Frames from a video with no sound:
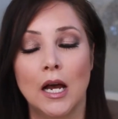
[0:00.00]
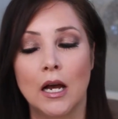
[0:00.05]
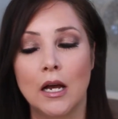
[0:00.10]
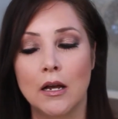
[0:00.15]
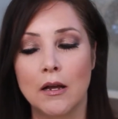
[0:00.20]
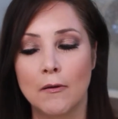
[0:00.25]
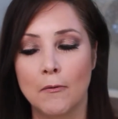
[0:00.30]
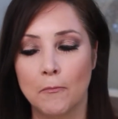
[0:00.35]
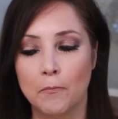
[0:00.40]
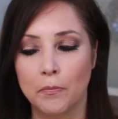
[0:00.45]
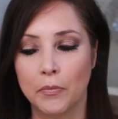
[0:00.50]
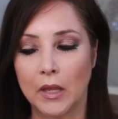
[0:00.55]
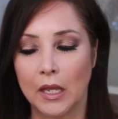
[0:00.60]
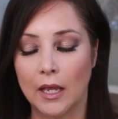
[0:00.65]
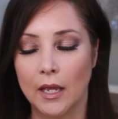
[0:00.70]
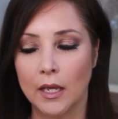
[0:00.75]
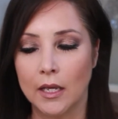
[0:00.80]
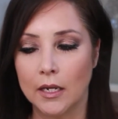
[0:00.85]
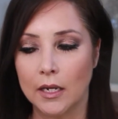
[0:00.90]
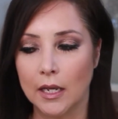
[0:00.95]
Um,
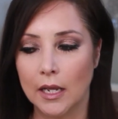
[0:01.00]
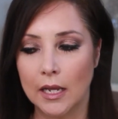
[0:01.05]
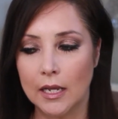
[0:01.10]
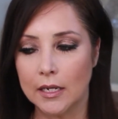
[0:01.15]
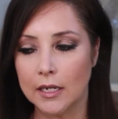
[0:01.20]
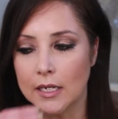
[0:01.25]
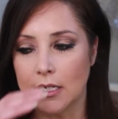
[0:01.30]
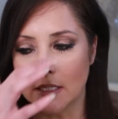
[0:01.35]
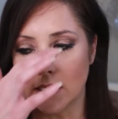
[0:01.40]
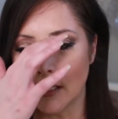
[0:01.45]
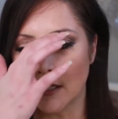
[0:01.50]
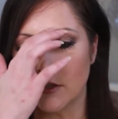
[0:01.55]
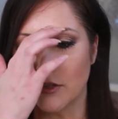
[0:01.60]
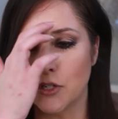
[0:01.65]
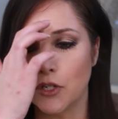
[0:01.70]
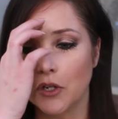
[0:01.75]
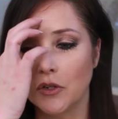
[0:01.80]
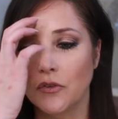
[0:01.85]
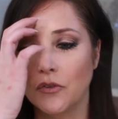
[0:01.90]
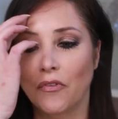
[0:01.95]
it, it
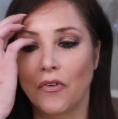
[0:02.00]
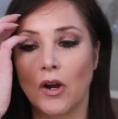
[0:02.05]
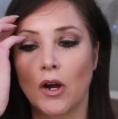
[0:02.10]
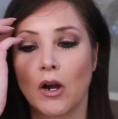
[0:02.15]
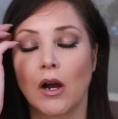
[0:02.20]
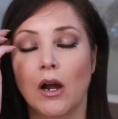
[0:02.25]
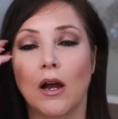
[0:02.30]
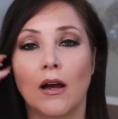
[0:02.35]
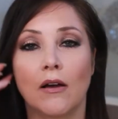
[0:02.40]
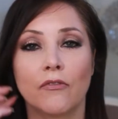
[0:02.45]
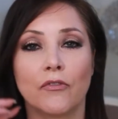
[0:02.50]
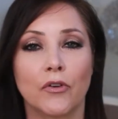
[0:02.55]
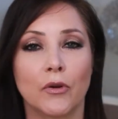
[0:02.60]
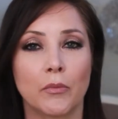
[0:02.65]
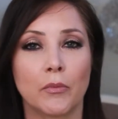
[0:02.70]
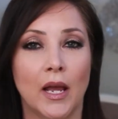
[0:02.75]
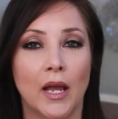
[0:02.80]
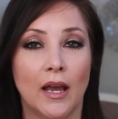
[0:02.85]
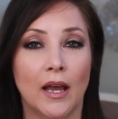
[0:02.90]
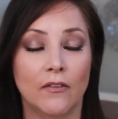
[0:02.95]
isn't too far off
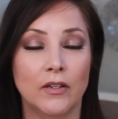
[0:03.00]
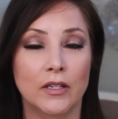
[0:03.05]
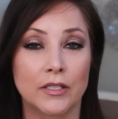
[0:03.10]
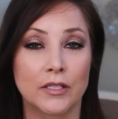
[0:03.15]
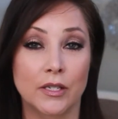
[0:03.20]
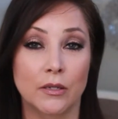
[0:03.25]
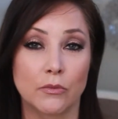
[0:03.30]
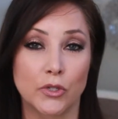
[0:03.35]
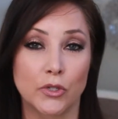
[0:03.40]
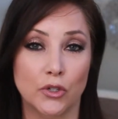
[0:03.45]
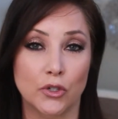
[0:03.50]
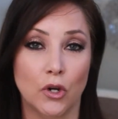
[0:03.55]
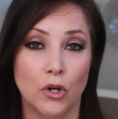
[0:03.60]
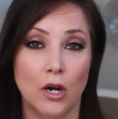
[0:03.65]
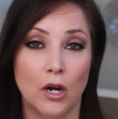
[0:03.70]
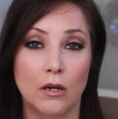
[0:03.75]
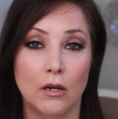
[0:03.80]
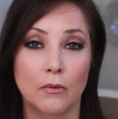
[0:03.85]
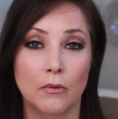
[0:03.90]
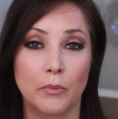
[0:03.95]
from having some
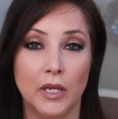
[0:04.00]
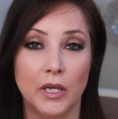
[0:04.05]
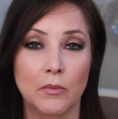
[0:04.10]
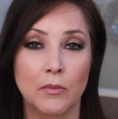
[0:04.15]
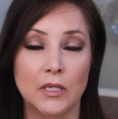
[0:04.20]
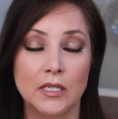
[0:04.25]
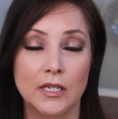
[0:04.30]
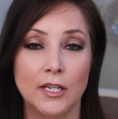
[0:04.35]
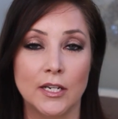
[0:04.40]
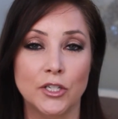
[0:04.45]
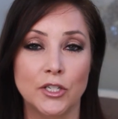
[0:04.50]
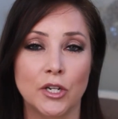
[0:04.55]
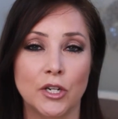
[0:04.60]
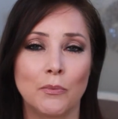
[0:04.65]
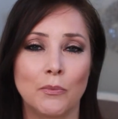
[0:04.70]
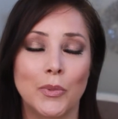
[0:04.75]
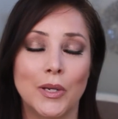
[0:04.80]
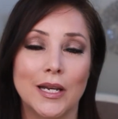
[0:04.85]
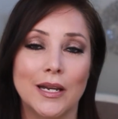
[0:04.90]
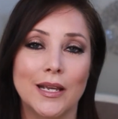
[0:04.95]
strong pigmentation,
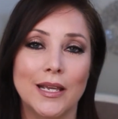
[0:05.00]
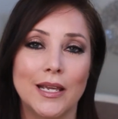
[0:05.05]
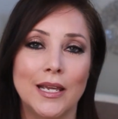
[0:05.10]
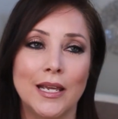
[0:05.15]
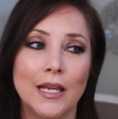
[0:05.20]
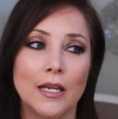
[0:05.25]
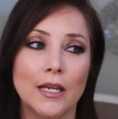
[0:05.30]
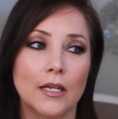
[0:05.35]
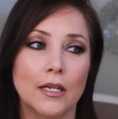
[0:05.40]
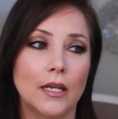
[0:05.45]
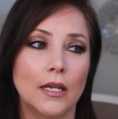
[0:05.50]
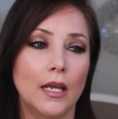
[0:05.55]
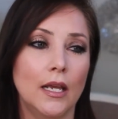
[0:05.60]
but again,